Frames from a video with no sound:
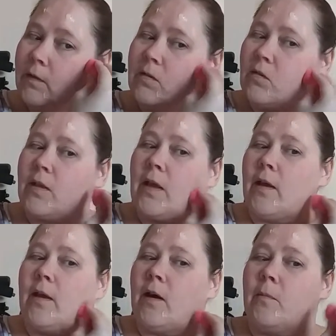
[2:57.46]
so that
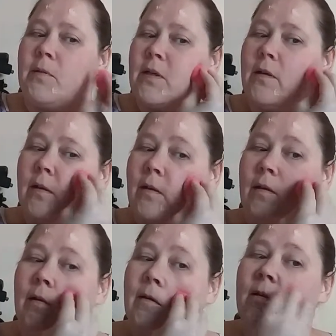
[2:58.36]
it helps
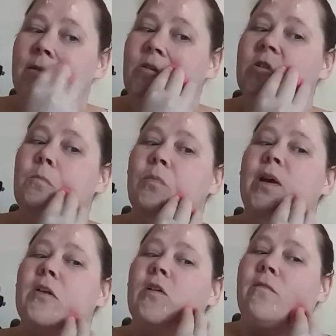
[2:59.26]

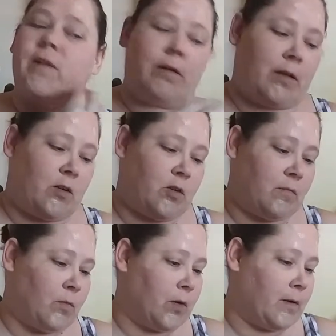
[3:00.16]
spread your
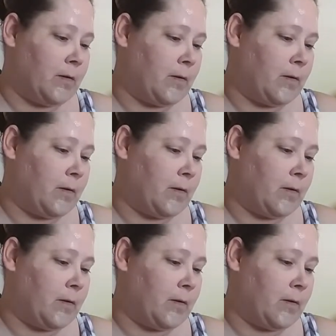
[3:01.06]
foundation more.